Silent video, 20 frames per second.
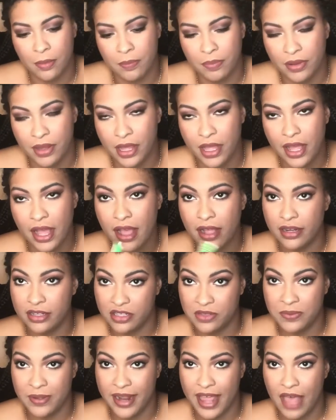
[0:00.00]
But this
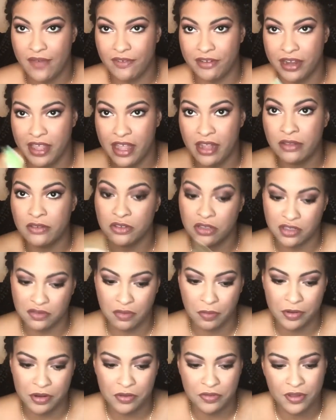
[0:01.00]
is what I have on hand, so this is
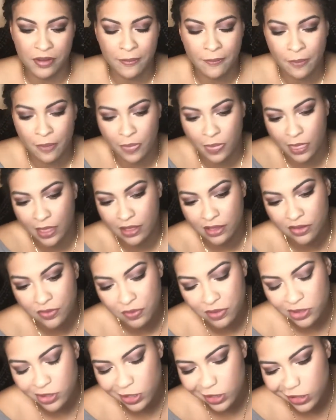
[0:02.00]
what we're using. This
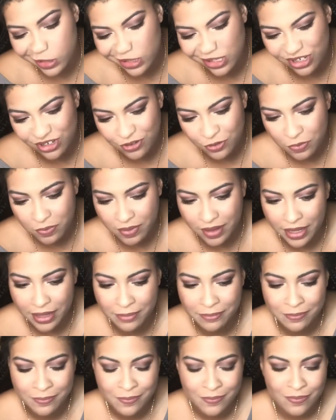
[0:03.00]
one's good too,
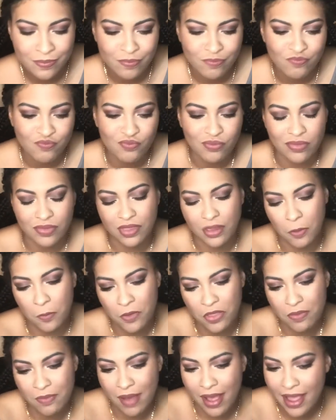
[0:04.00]
but
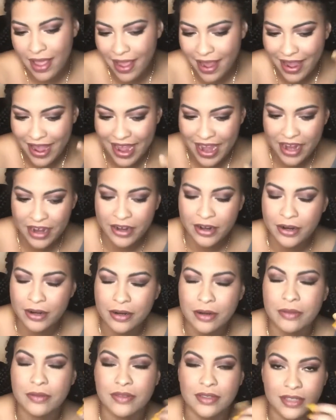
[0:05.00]
with my
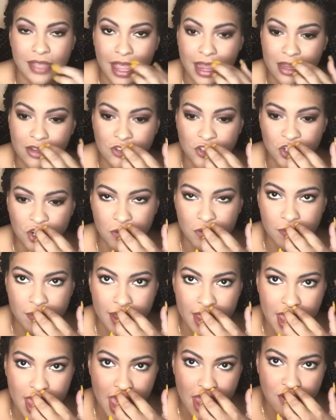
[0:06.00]
hair texture, my
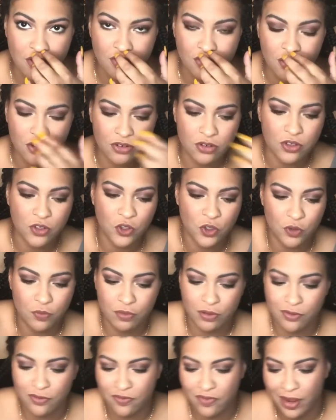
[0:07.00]
edges are
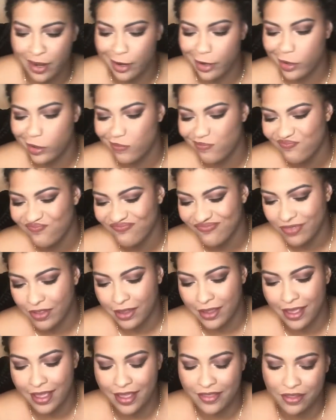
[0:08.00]
super fair
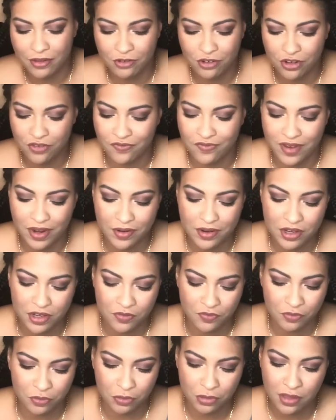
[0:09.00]
and they're just very
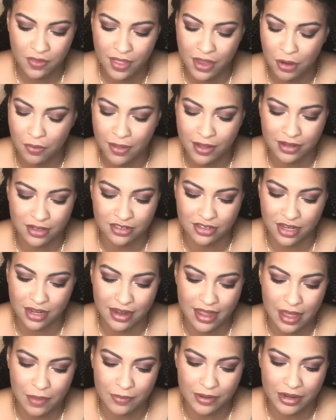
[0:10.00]
unruly. They don't want to stay down